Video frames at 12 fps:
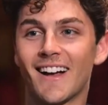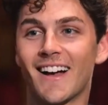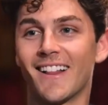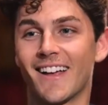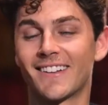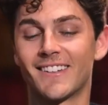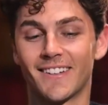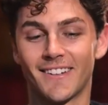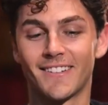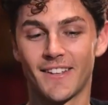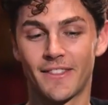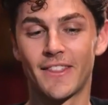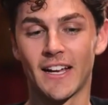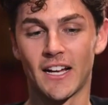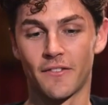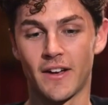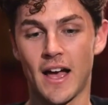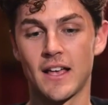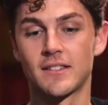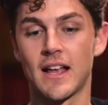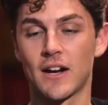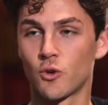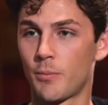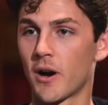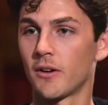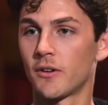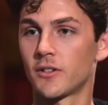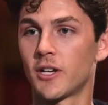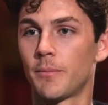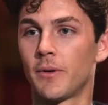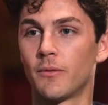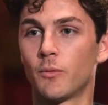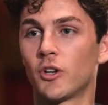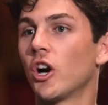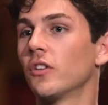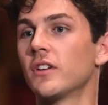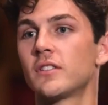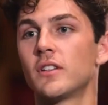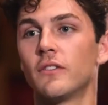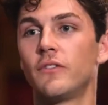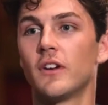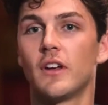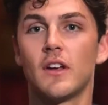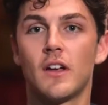I like to think of it as an actual partnership, and regardless of